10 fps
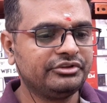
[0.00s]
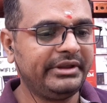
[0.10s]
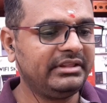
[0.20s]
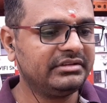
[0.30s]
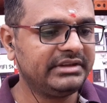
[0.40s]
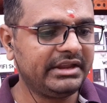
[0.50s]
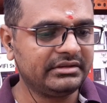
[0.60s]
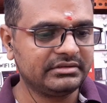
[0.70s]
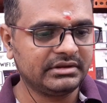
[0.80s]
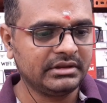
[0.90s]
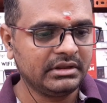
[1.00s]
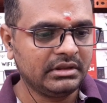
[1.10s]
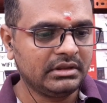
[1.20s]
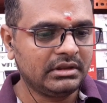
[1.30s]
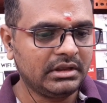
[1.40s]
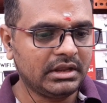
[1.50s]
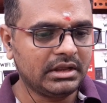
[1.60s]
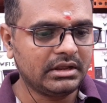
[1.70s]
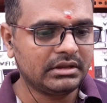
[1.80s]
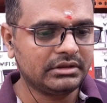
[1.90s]
So in this case,
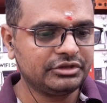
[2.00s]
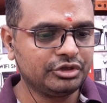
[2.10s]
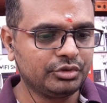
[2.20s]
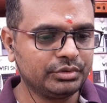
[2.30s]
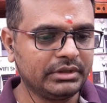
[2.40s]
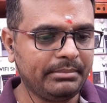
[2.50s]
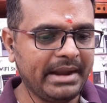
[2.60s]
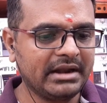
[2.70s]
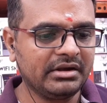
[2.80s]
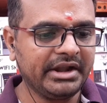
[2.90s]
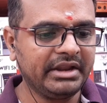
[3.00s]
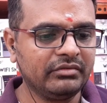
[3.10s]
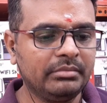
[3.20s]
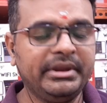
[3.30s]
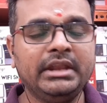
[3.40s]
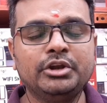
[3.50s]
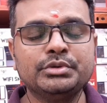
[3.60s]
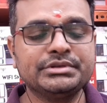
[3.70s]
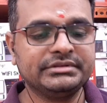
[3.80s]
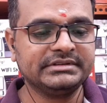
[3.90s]
uh, so the panel rating will be
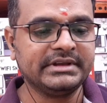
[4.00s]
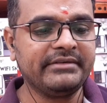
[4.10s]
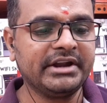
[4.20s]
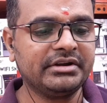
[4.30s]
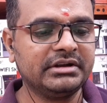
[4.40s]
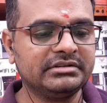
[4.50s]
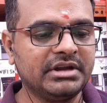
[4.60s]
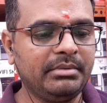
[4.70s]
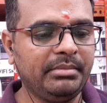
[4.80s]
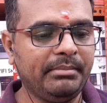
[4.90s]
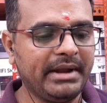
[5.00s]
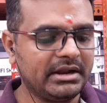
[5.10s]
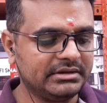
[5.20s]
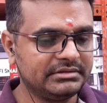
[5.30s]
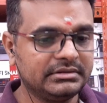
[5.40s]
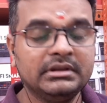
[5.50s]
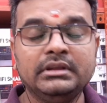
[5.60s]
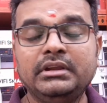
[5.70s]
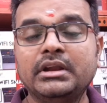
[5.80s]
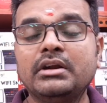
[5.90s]
2700 so WP panels.
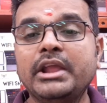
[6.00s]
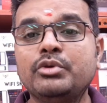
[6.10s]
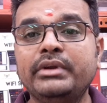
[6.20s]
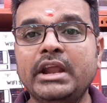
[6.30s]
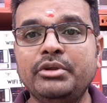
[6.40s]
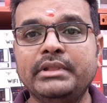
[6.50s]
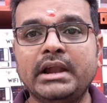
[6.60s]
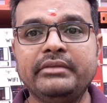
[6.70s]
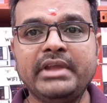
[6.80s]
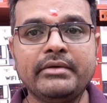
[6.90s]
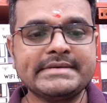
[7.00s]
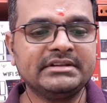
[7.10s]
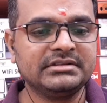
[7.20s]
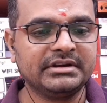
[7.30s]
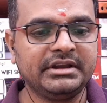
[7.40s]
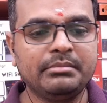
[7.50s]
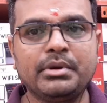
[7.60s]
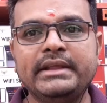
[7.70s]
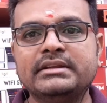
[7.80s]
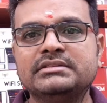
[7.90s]
Here I could tell you that we have considered here
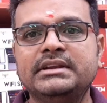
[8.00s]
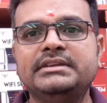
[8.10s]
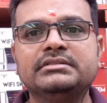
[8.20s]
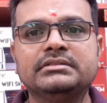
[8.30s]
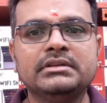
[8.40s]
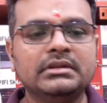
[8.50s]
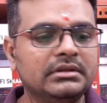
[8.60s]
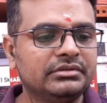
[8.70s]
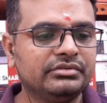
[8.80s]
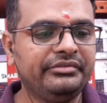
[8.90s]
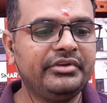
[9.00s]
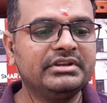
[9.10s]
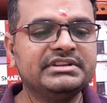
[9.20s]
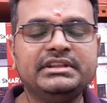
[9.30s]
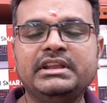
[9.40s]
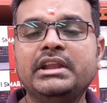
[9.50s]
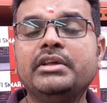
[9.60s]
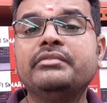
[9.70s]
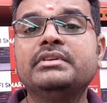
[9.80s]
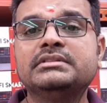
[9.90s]
polycrystalline. So if you are changing
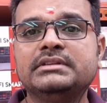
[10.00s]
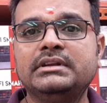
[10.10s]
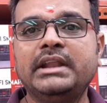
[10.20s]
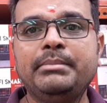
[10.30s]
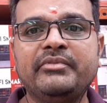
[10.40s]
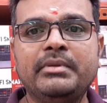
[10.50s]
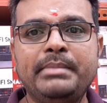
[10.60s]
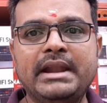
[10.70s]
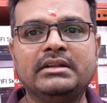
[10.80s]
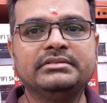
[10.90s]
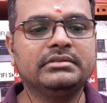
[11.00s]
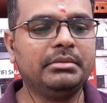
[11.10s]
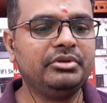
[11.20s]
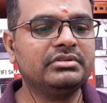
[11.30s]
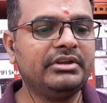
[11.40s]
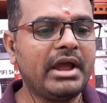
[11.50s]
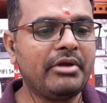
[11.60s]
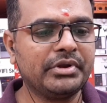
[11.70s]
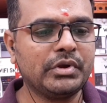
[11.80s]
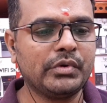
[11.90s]
any of this uh, type of the panels, obviously
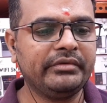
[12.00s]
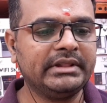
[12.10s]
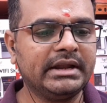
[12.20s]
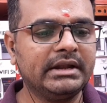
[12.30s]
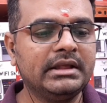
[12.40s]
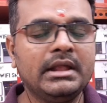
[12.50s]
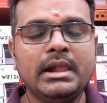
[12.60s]
how to go with that.